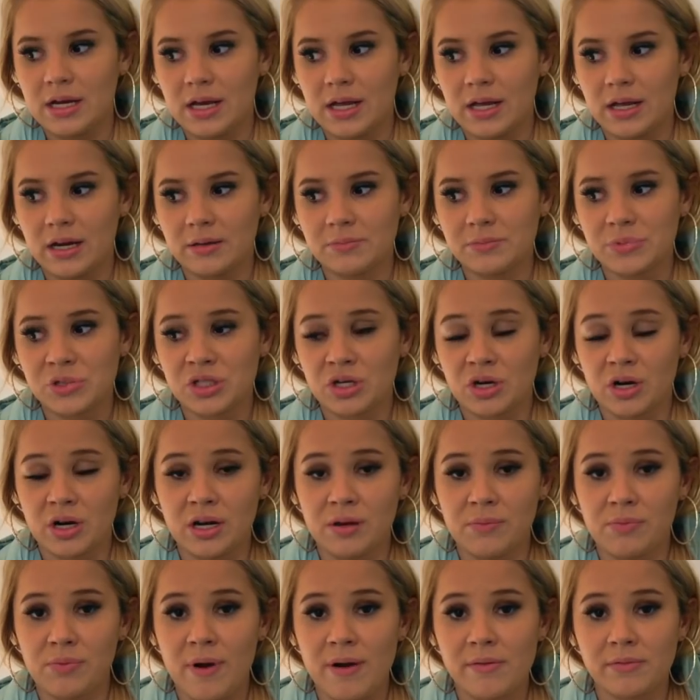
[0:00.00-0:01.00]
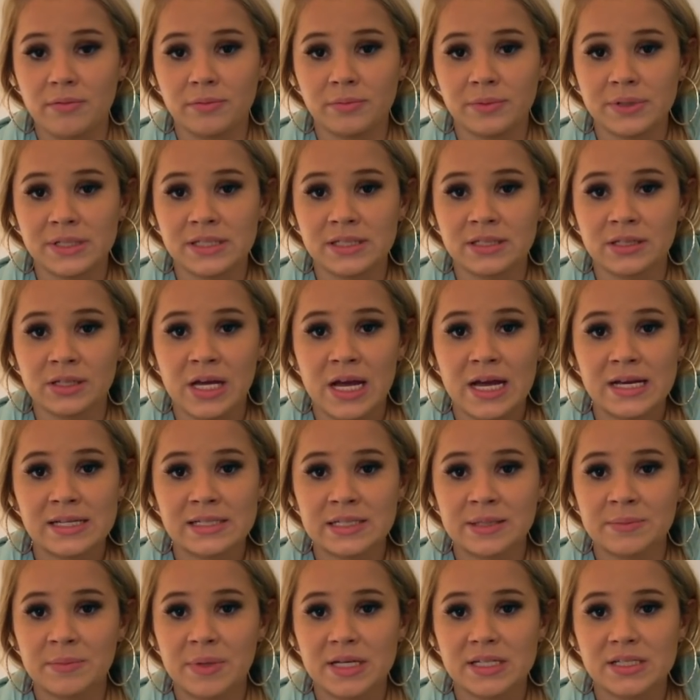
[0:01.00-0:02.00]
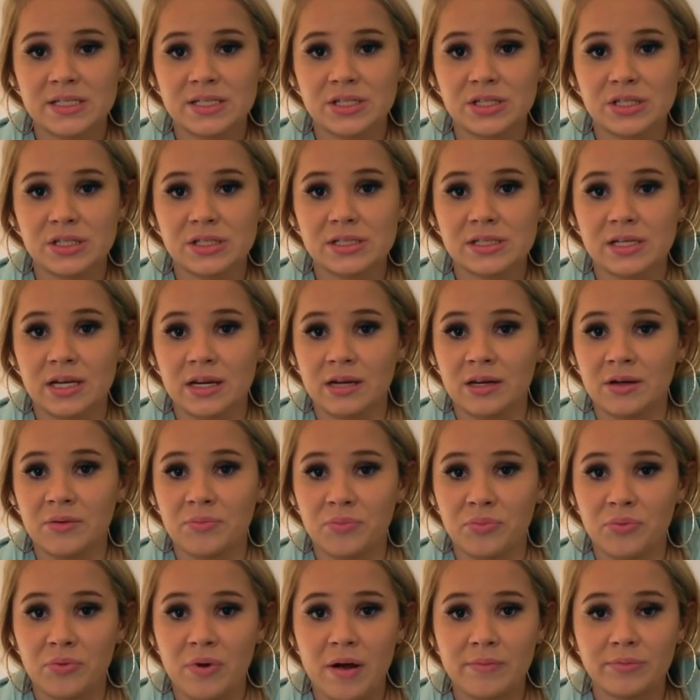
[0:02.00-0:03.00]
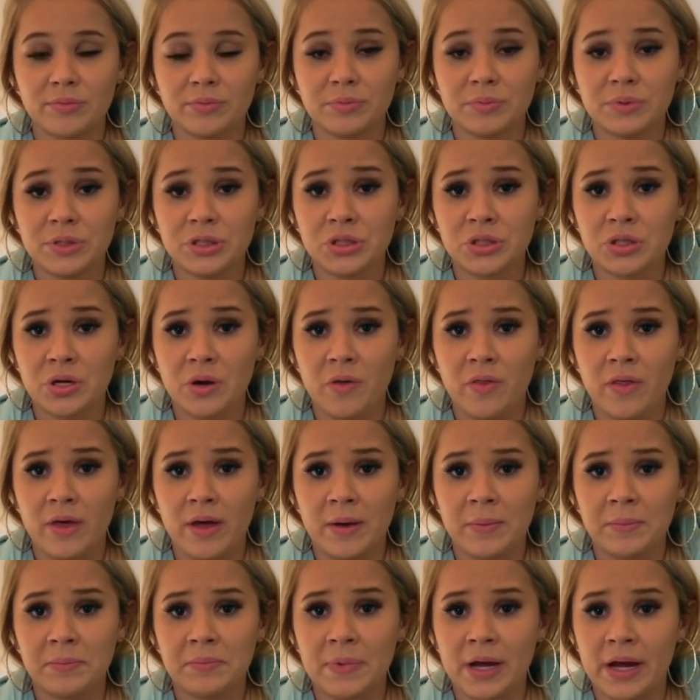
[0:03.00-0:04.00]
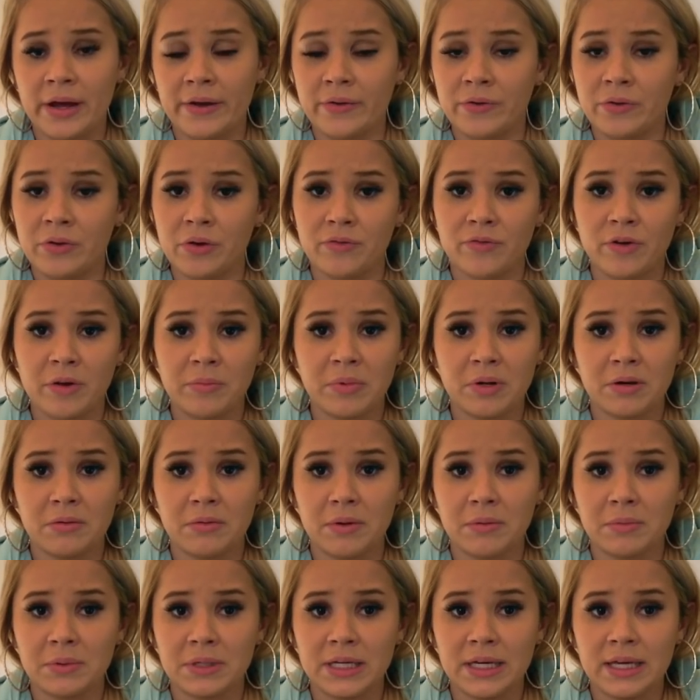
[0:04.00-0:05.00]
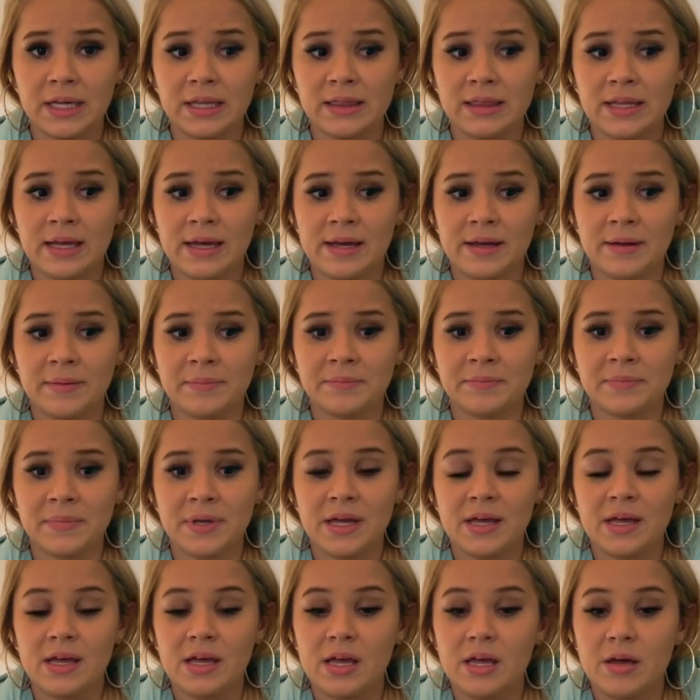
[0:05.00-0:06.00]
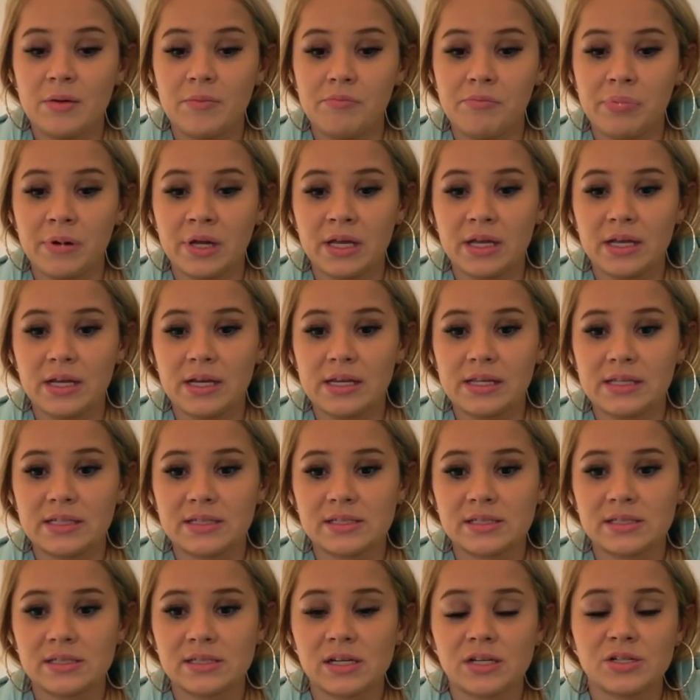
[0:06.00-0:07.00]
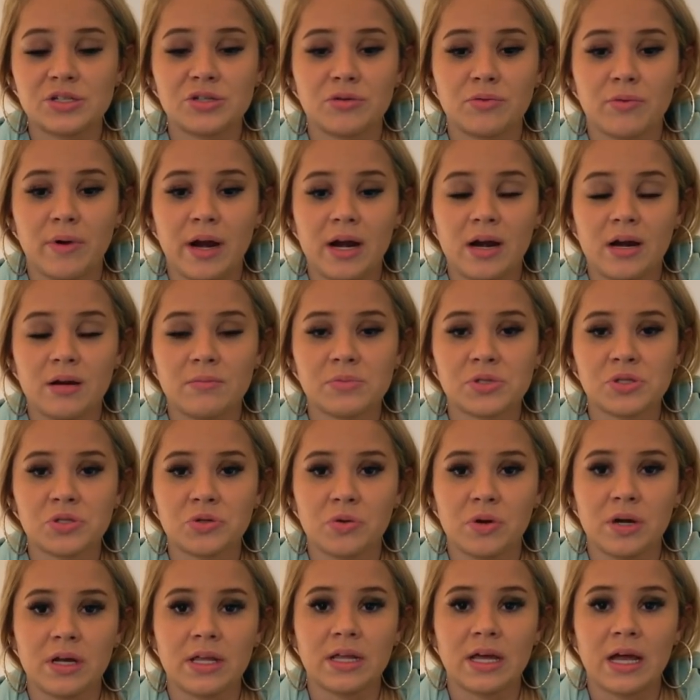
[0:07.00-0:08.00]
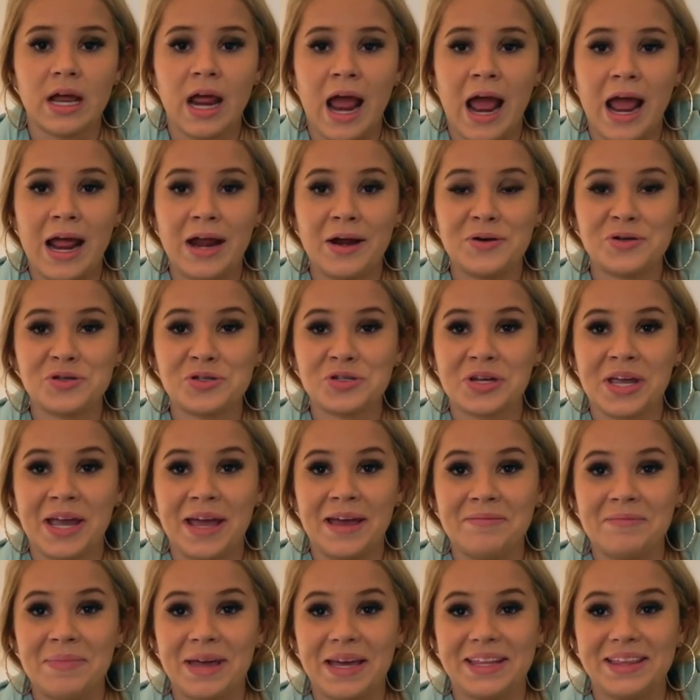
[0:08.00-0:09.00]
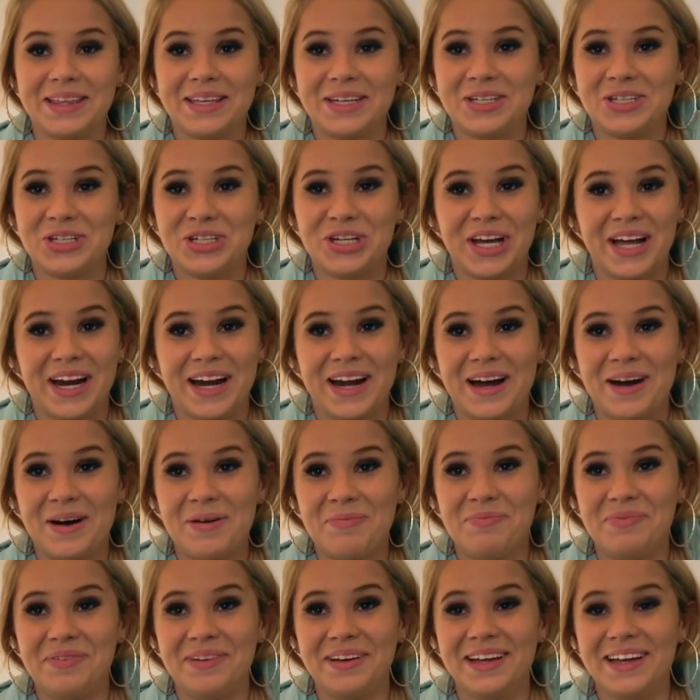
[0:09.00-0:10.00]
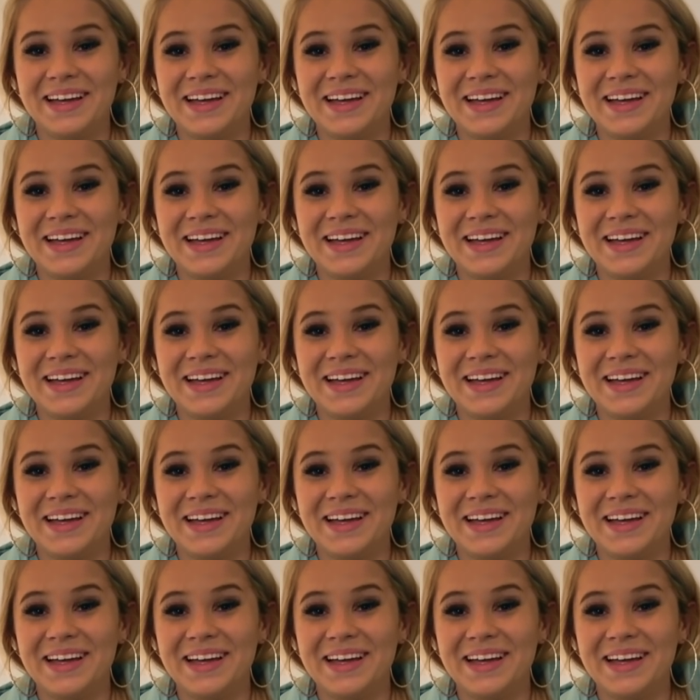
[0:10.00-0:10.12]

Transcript: And I'm sure he probably still has the messages. I could probably show them. I don't know if I'm gonna be able to get them, but this is such a random story that I just can't make this shit up.